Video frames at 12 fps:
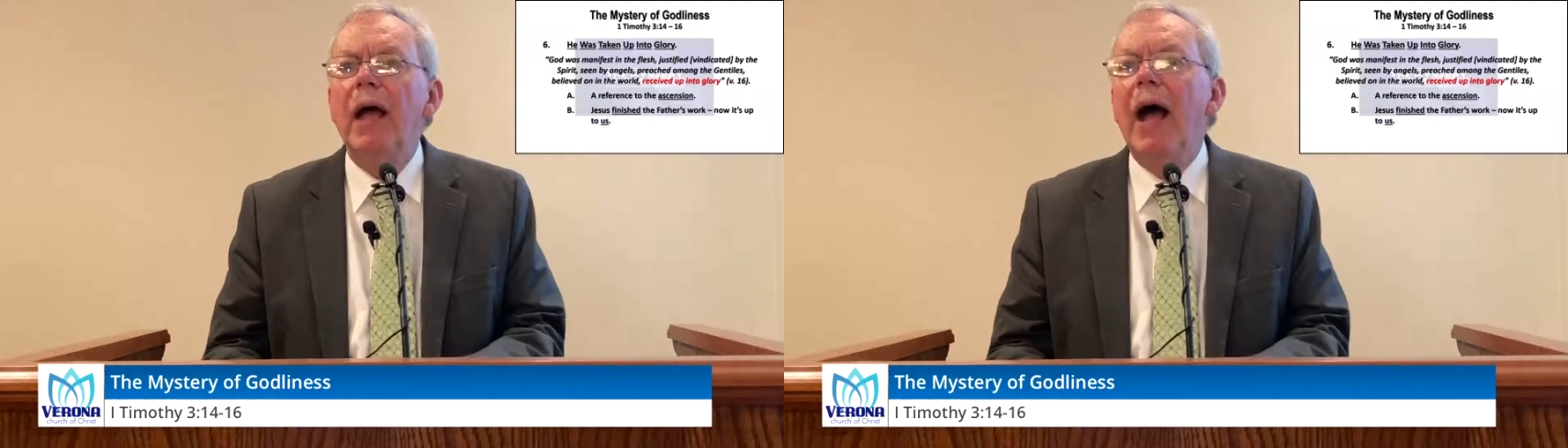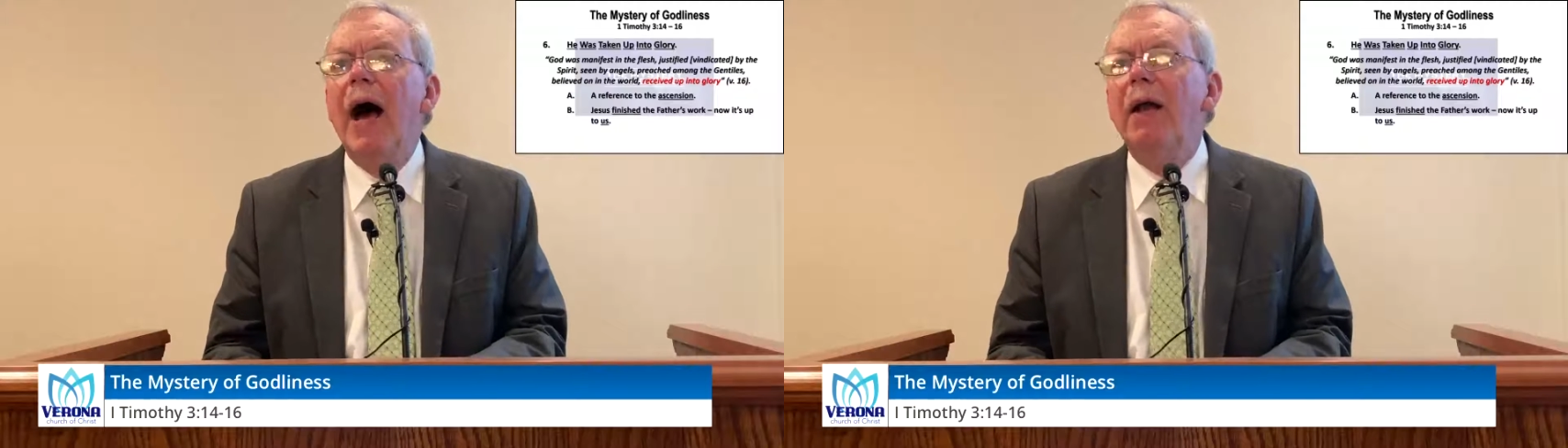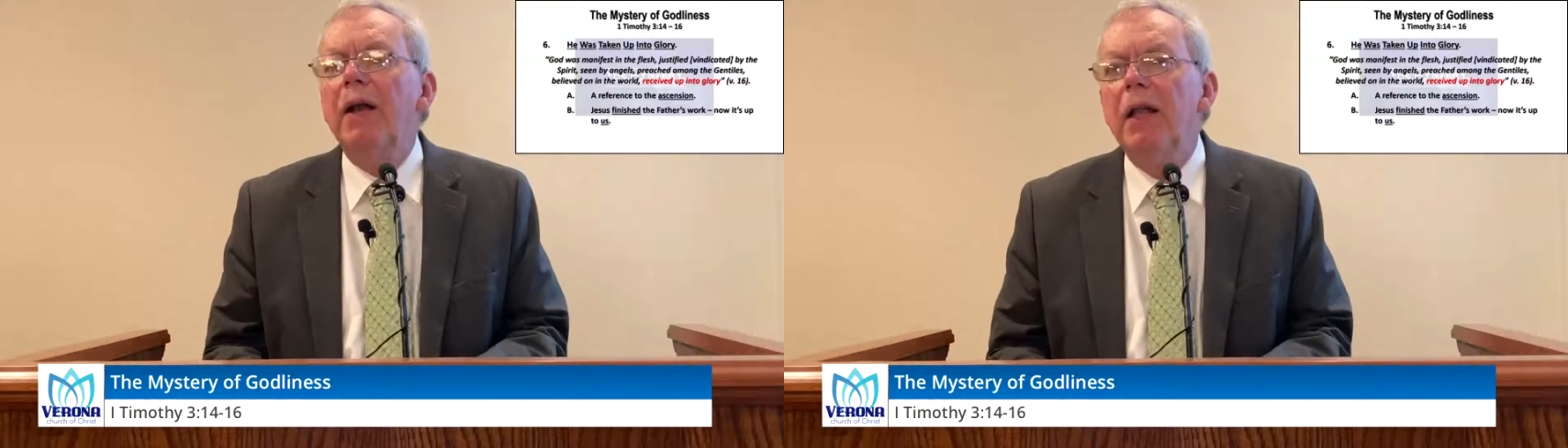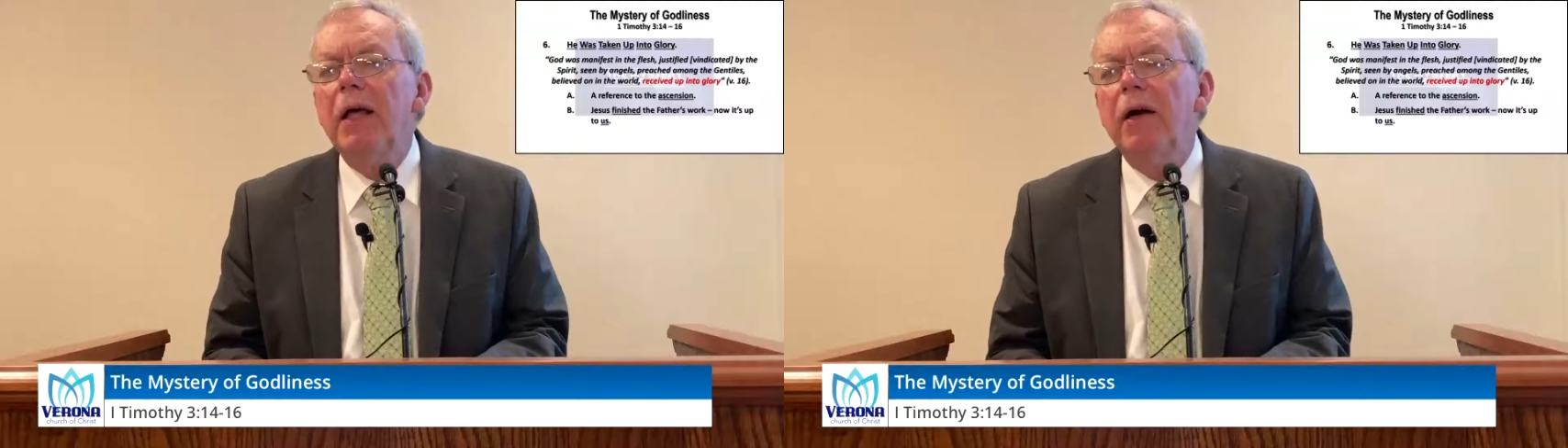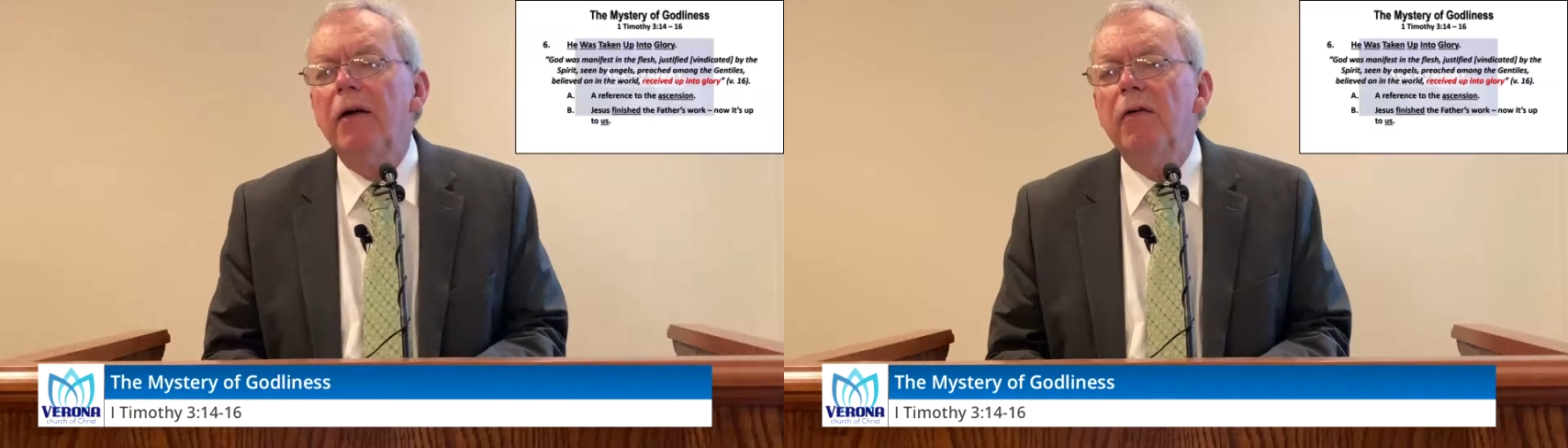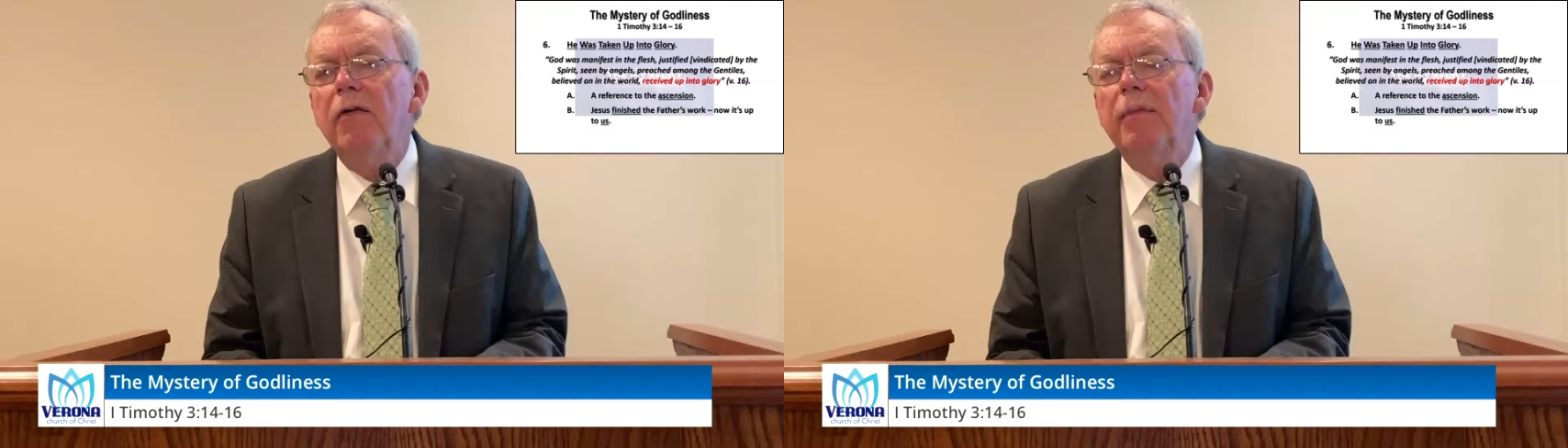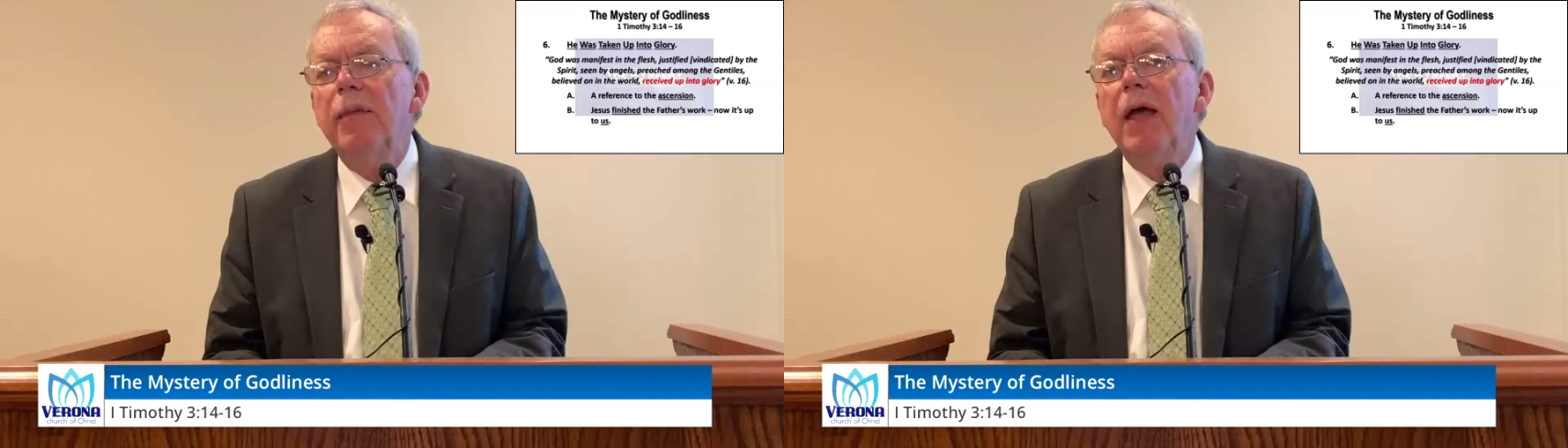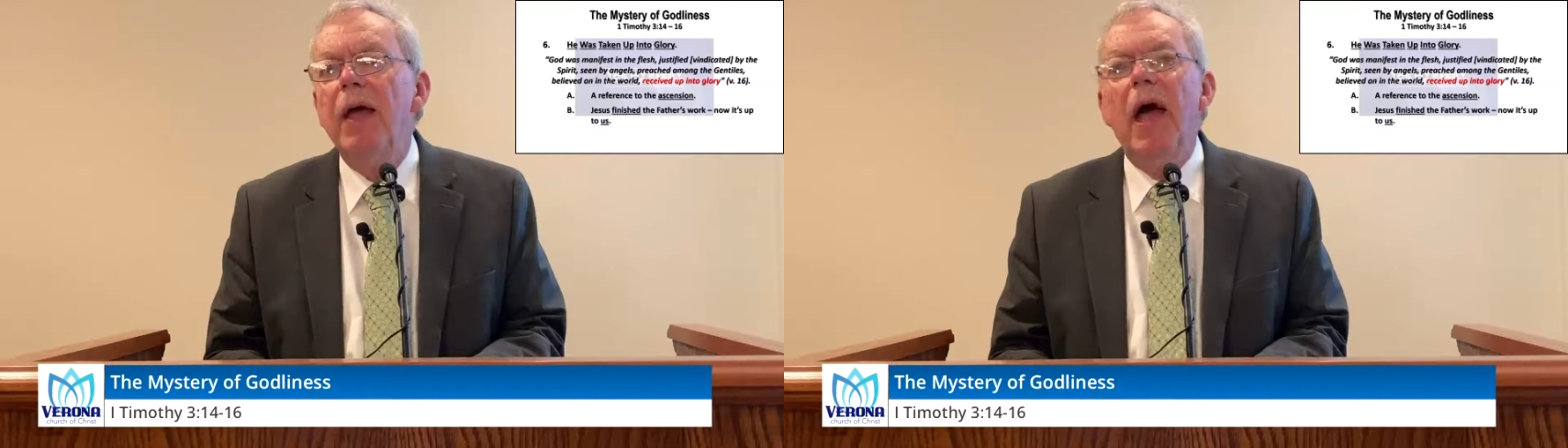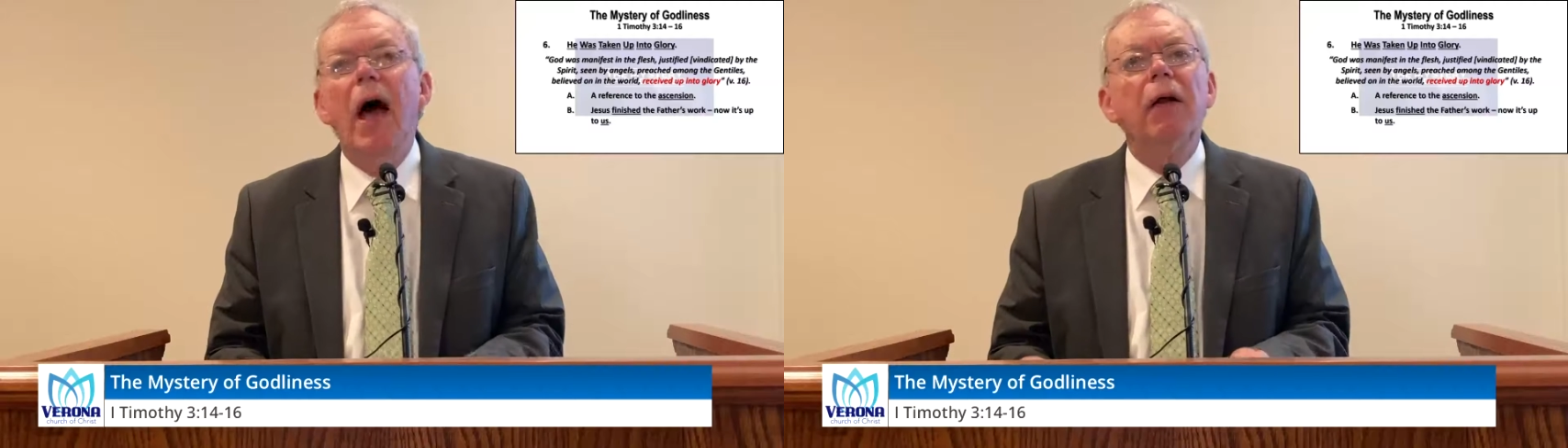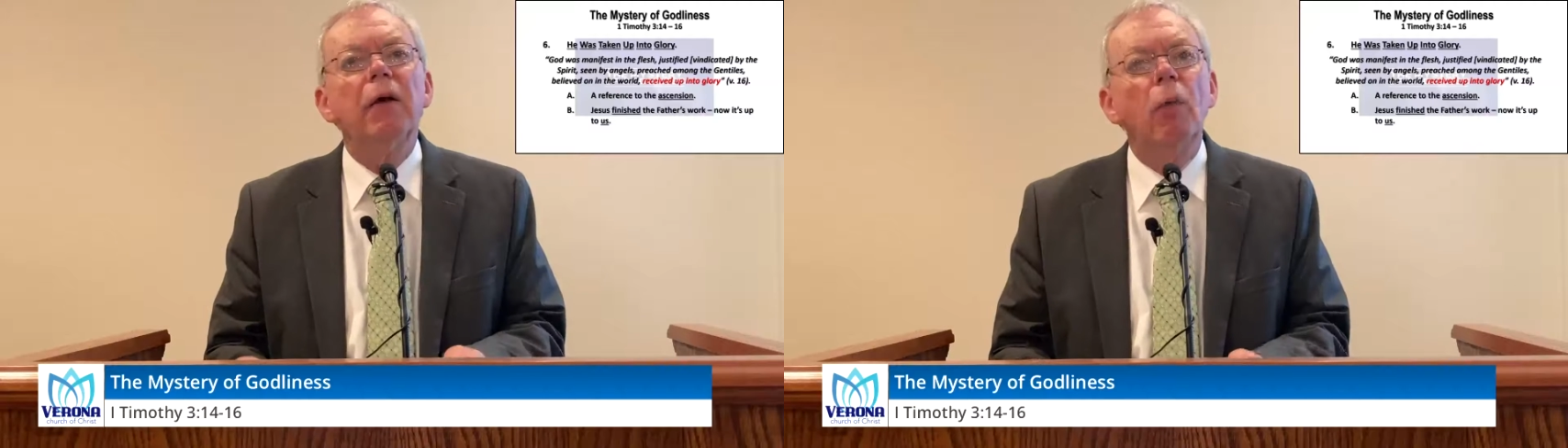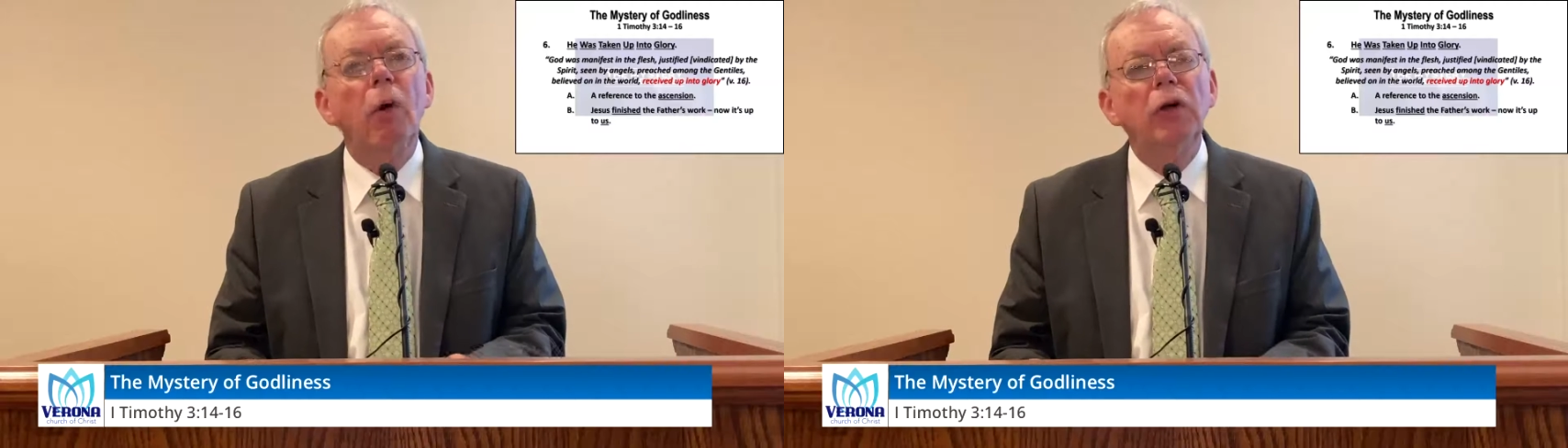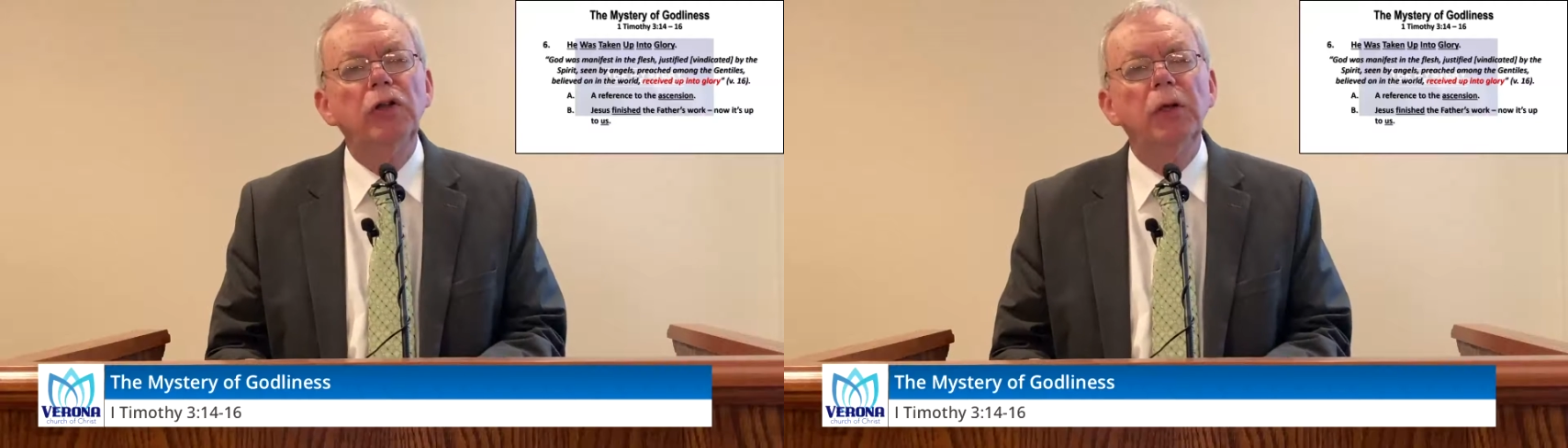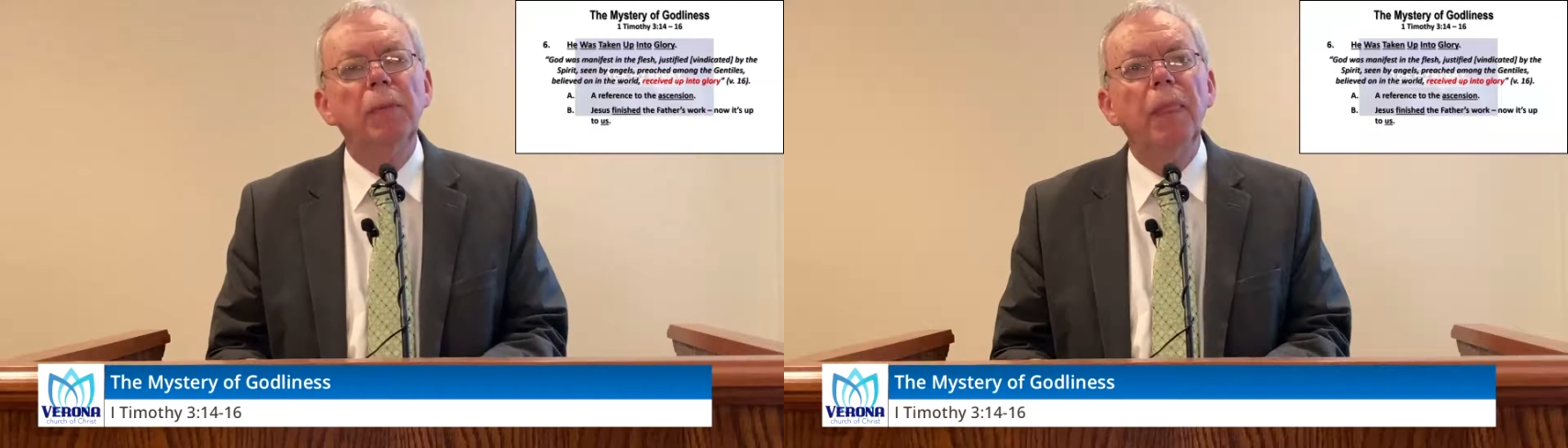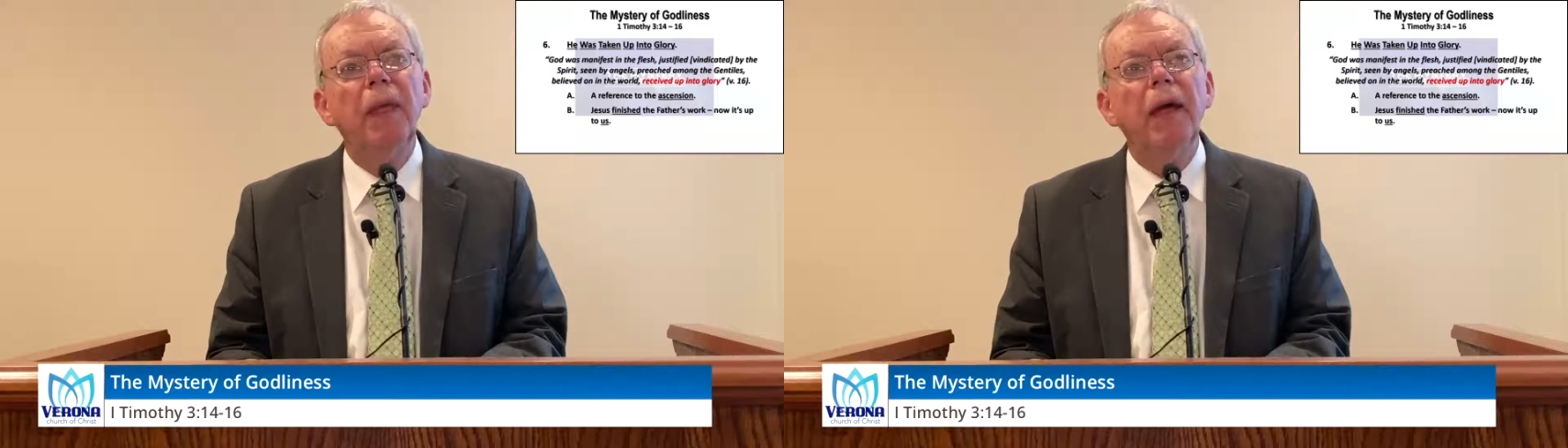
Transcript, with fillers: how to live, how to worship,